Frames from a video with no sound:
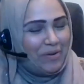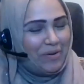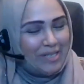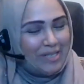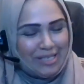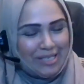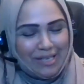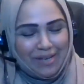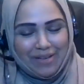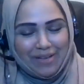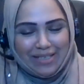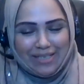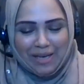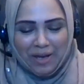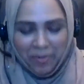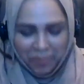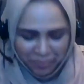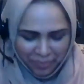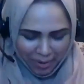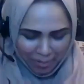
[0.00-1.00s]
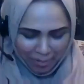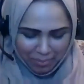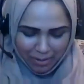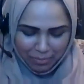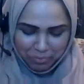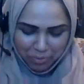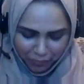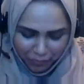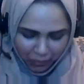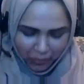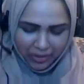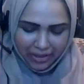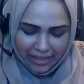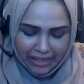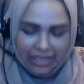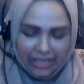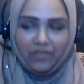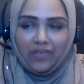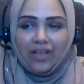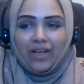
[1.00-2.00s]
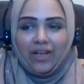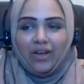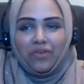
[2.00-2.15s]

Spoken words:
No, seriously. But before leaving,